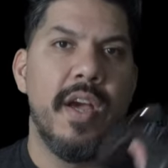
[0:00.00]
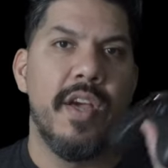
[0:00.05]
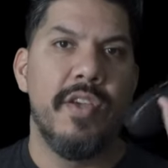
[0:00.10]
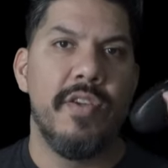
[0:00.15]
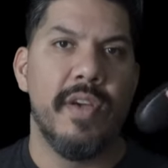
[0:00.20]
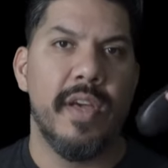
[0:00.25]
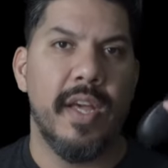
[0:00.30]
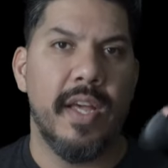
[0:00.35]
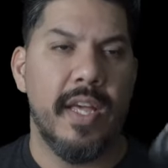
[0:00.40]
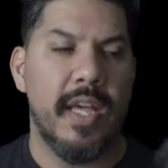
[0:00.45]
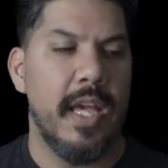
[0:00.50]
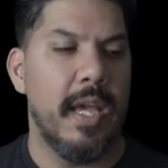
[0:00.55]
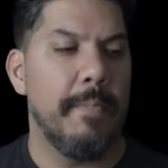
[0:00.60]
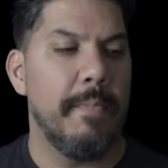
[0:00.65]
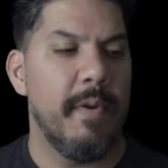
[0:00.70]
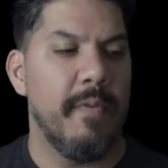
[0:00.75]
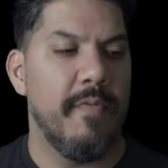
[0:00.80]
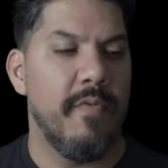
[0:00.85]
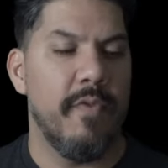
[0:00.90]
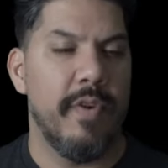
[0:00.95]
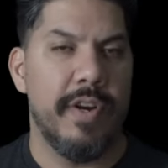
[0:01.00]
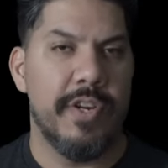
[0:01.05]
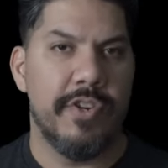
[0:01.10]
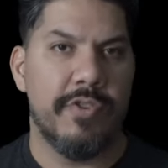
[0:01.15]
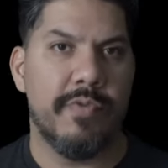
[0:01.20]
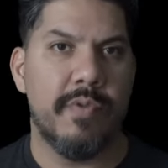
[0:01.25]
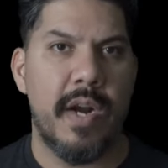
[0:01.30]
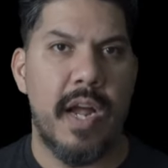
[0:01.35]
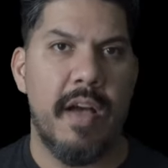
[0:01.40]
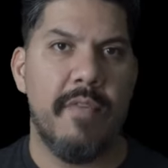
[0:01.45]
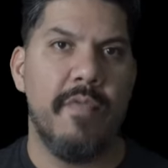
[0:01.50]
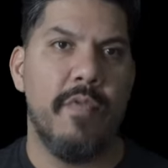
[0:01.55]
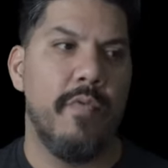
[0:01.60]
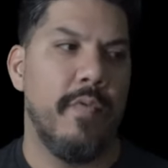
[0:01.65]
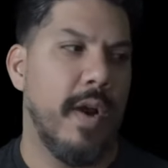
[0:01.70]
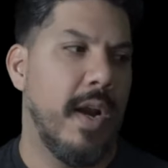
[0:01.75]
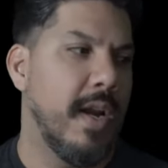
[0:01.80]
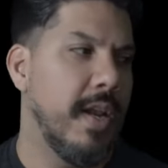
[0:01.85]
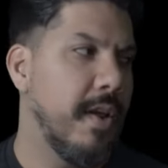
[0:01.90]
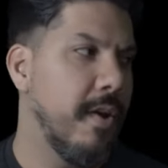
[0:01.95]
You can keep it for a travel
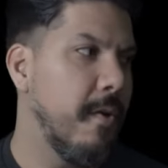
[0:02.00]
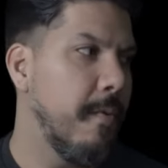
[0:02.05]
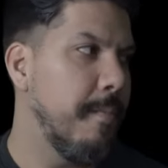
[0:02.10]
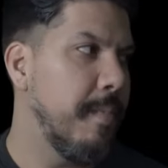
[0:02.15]
radio